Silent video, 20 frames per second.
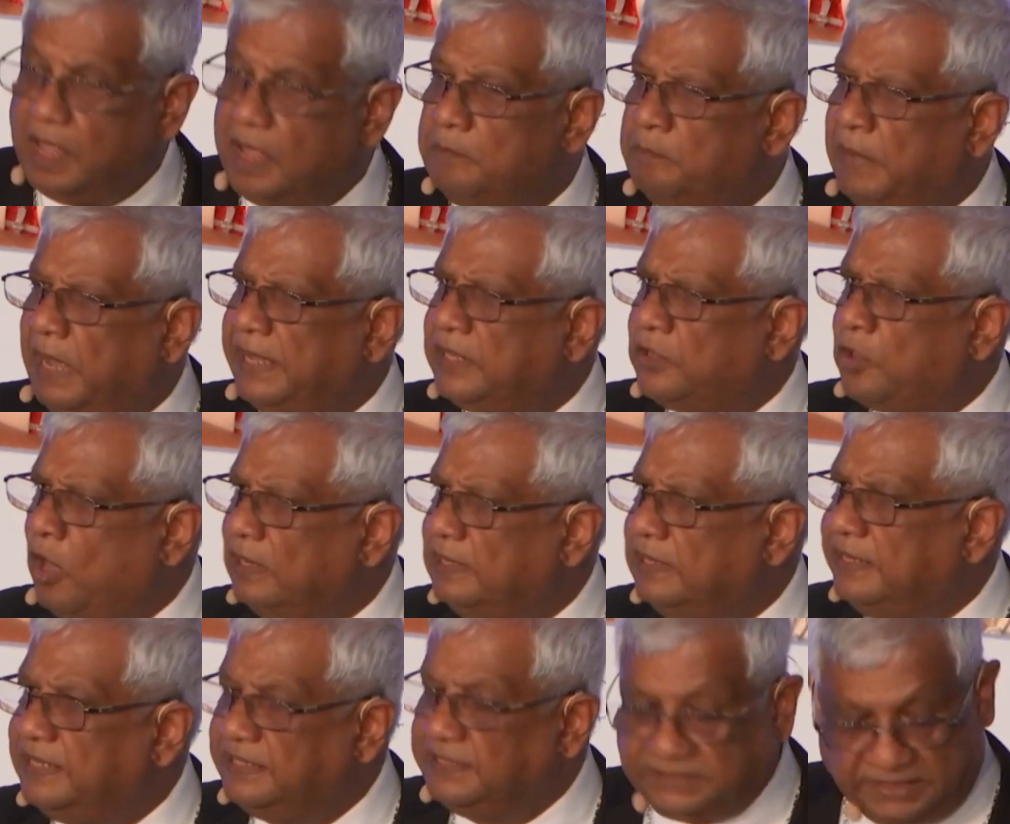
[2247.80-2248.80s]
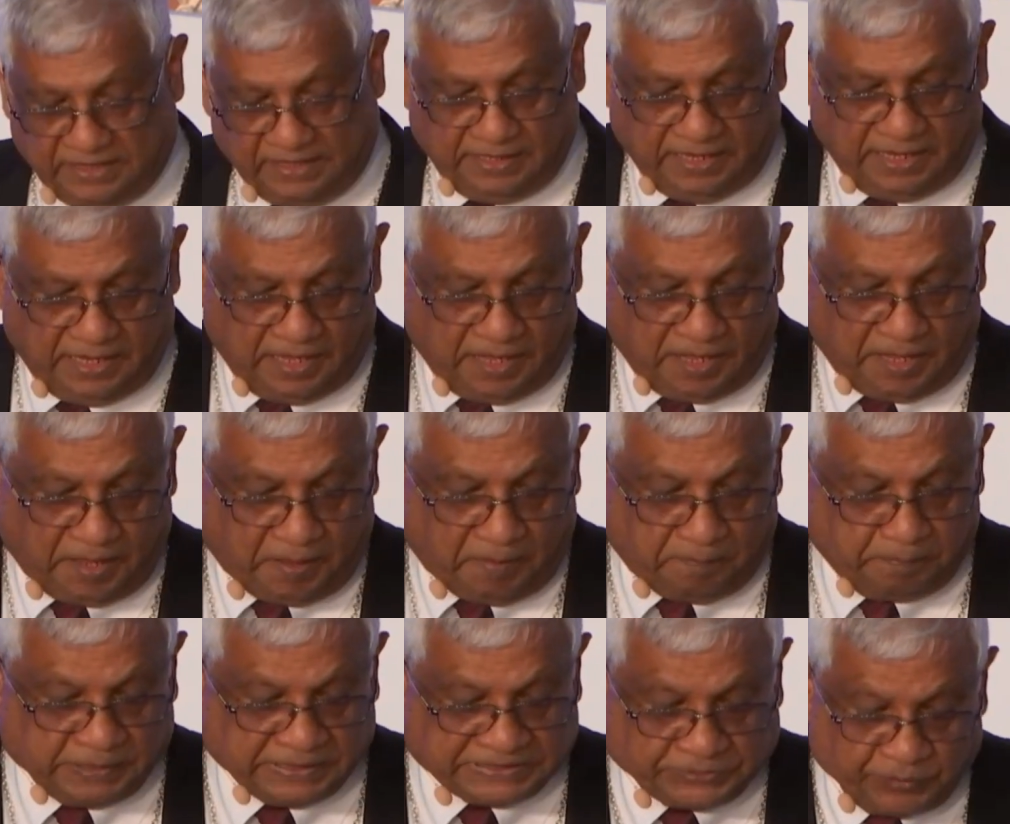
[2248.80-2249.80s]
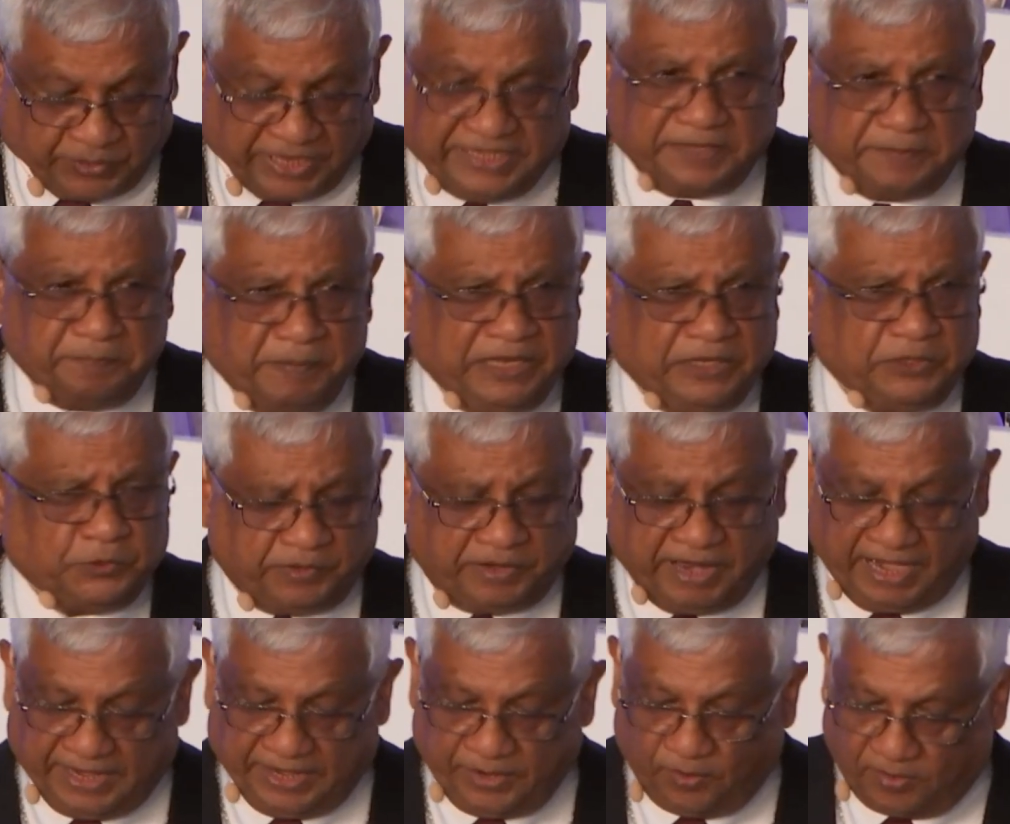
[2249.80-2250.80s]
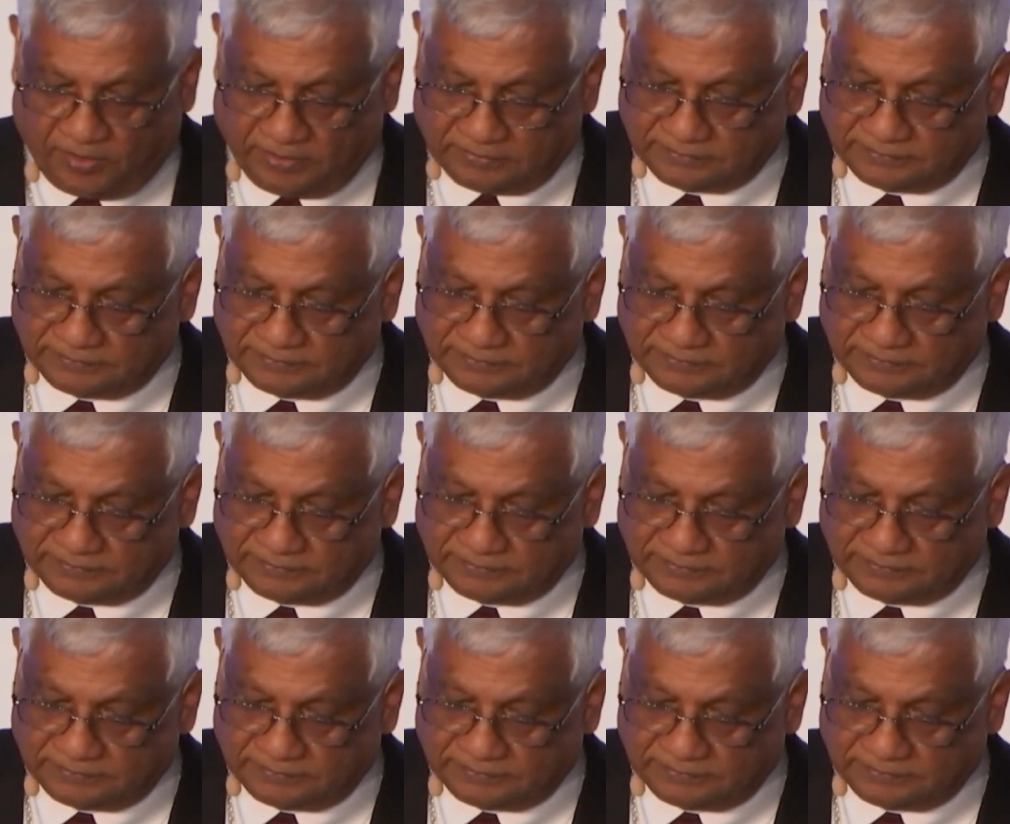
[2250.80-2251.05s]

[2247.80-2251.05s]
My colleagues persuaded me to carry on,